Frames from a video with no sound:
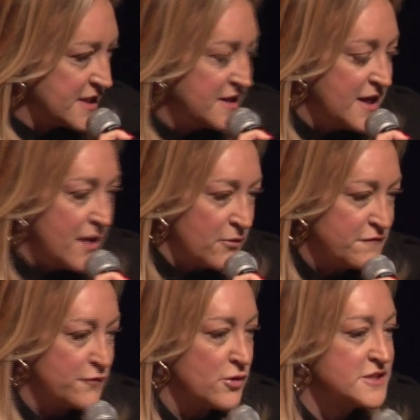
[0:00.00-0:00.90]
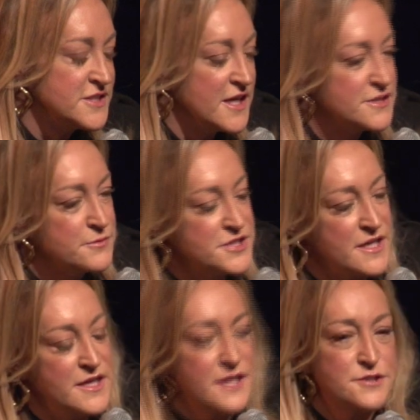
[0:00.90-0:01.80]
And what Ford does, which I
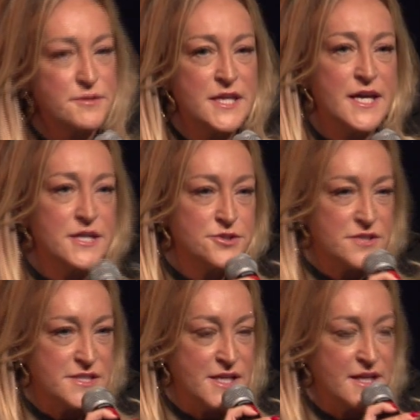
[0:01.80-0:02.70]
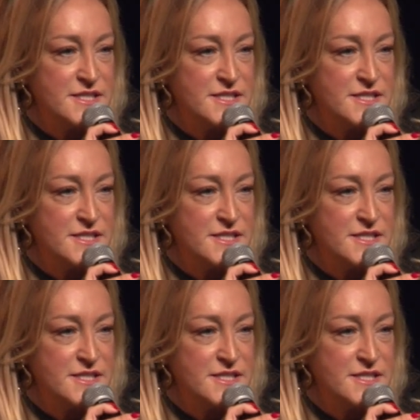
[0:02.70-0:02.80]
think is really interesting,